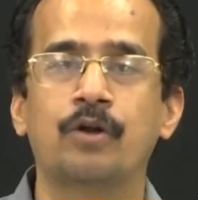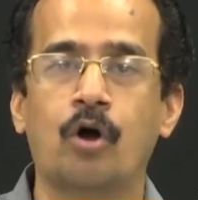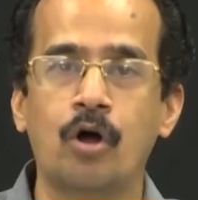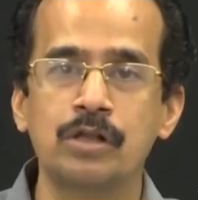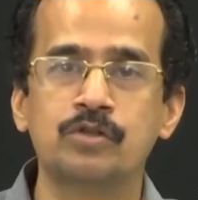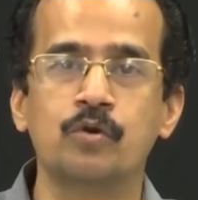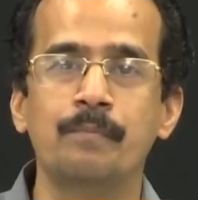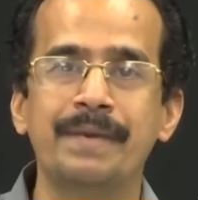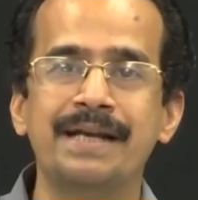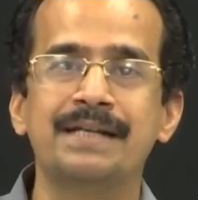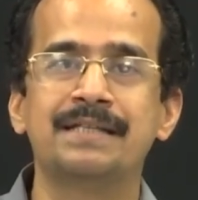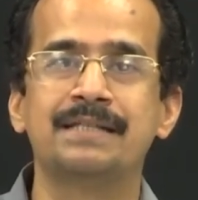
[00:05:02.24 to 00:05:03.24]
a
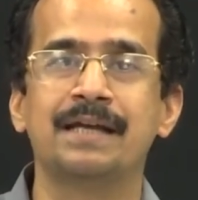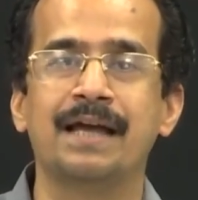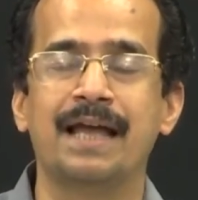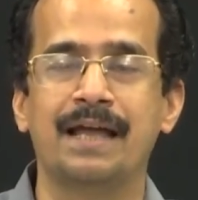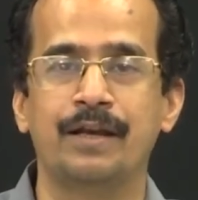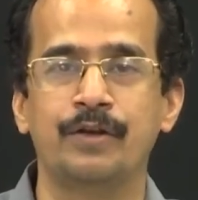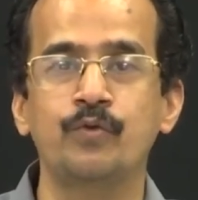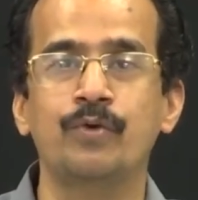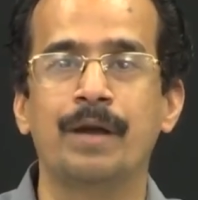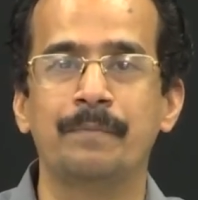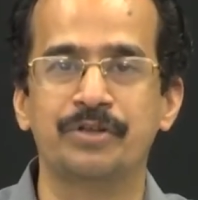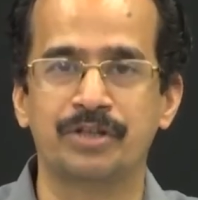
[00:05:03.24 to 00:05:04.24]
very famous
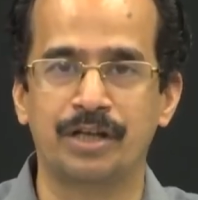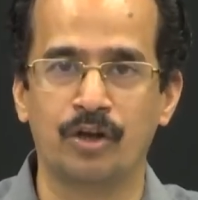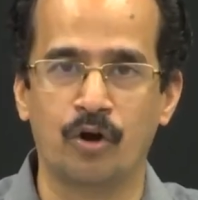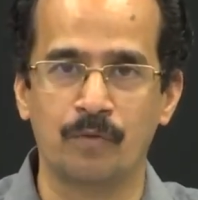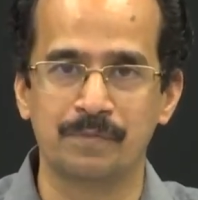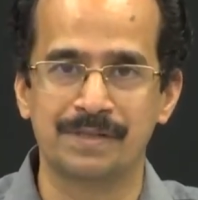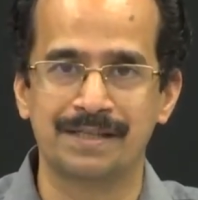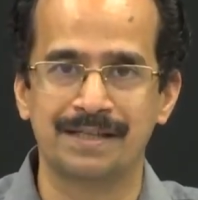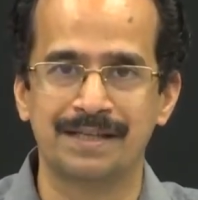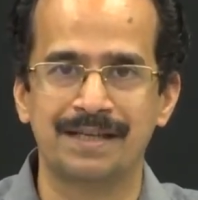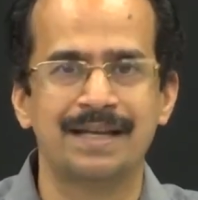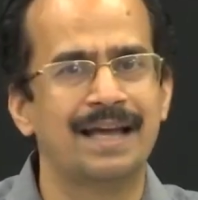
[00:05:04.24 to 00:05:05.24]
for
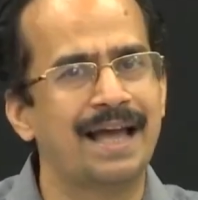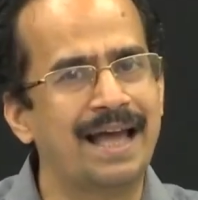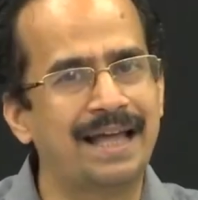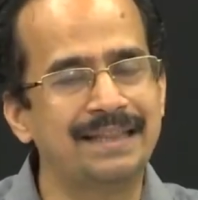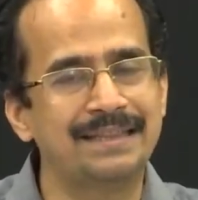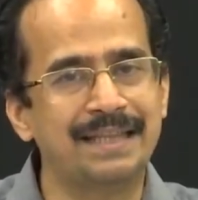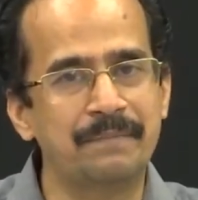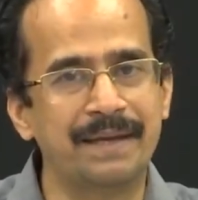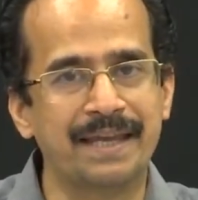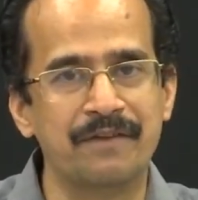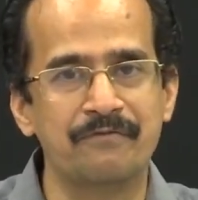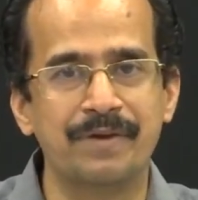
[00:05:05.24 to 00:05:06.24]
this
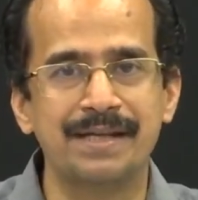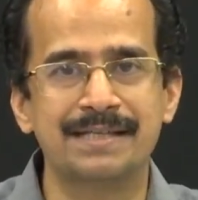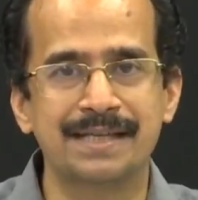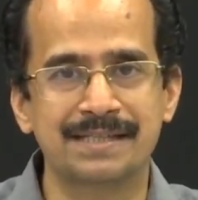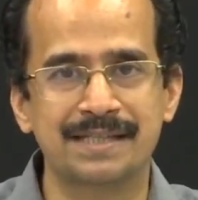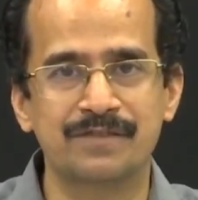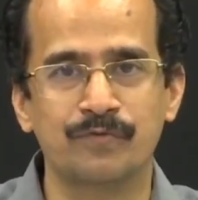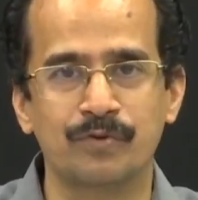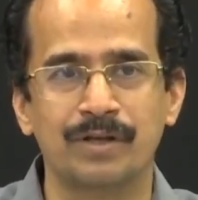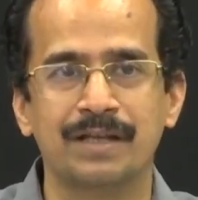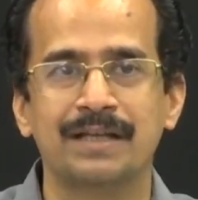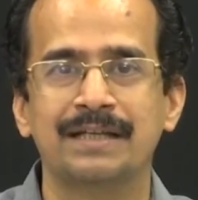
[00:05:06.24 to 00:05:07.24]
project.
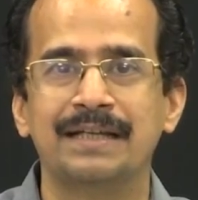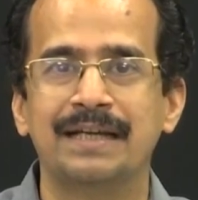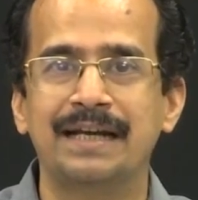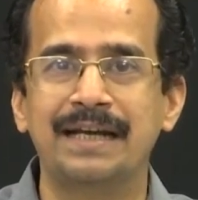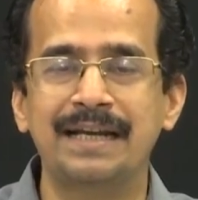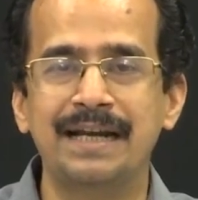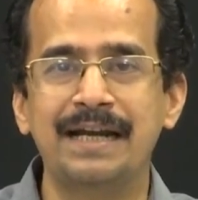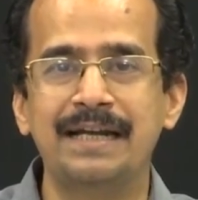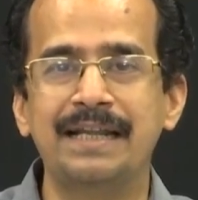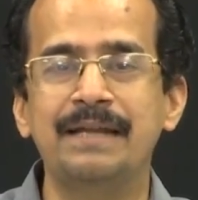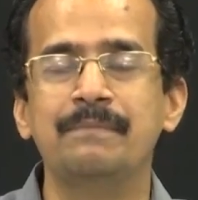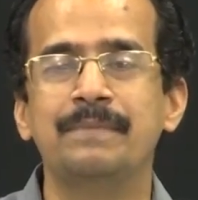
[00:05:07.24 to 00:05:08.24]
They
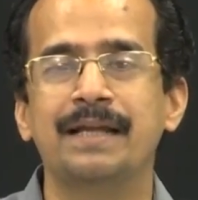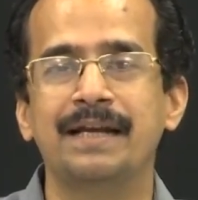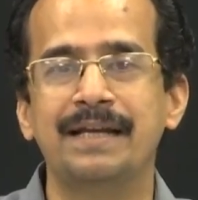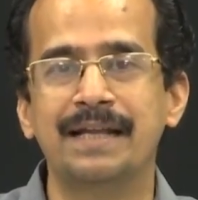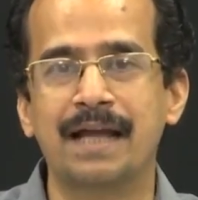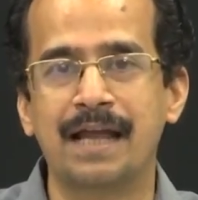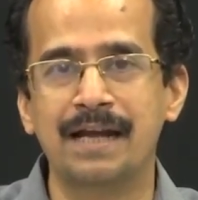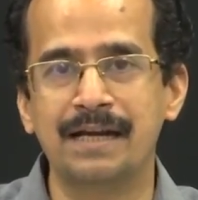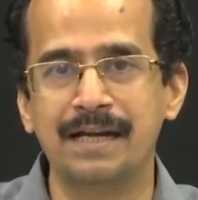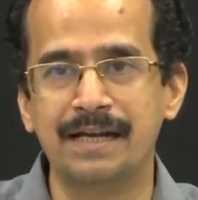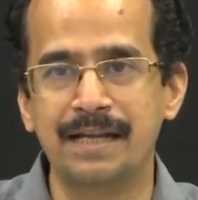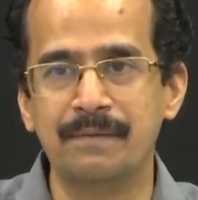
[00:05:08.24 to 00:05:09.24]
successfully
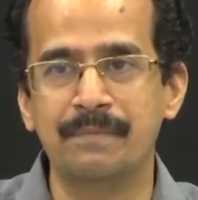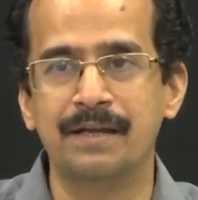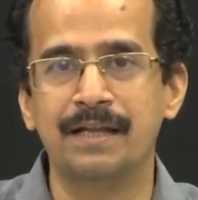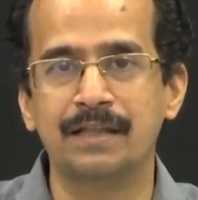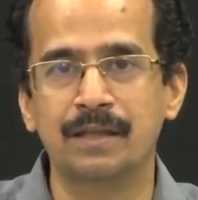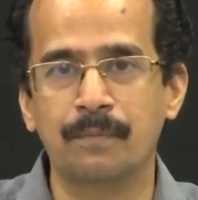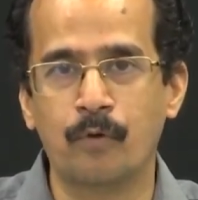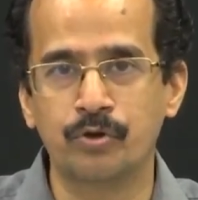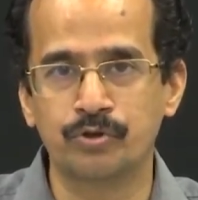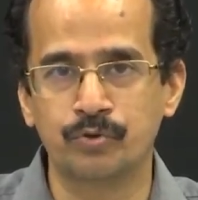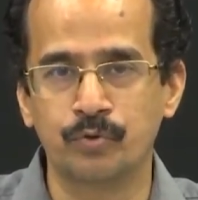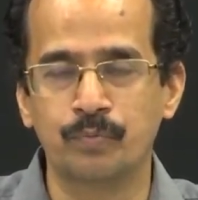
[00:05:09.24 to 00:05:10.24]
changed the
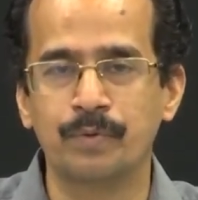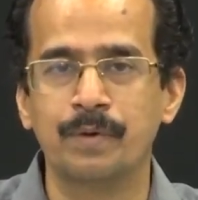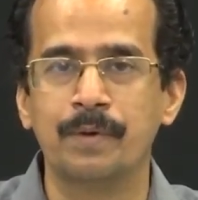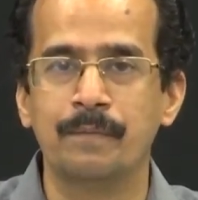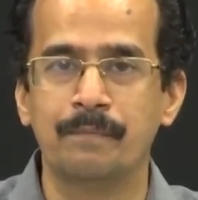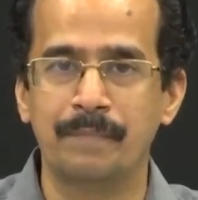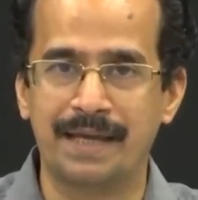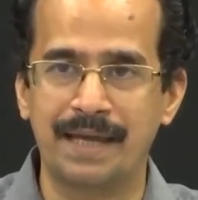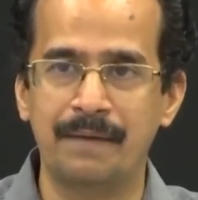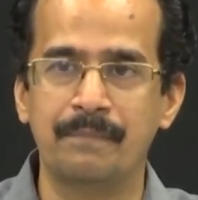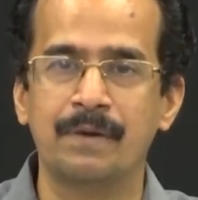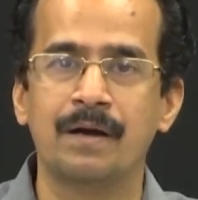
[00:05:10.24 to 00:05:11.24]
design of the diesel
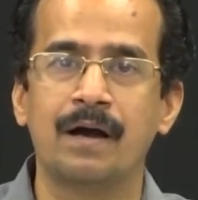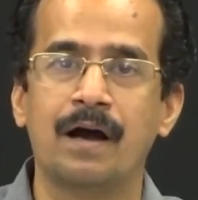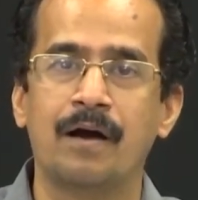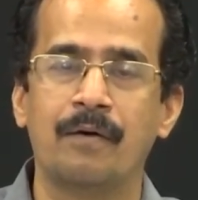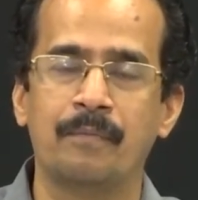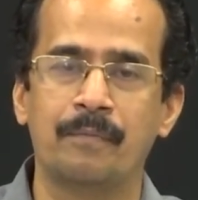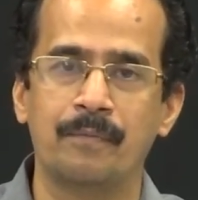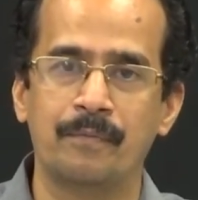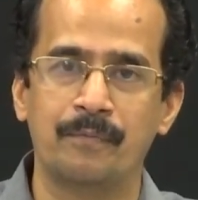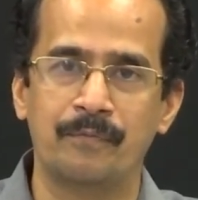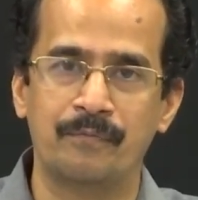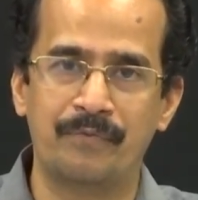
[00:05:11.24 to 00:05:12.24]
engine,
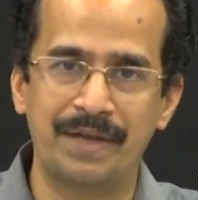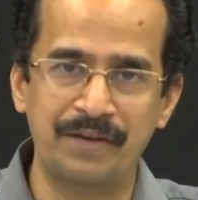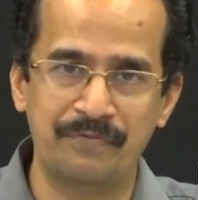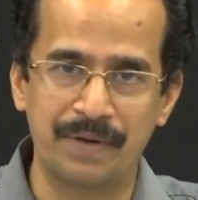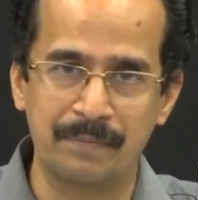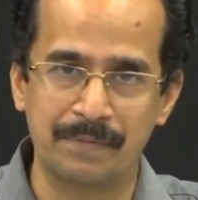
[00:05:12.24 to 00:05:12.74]
which was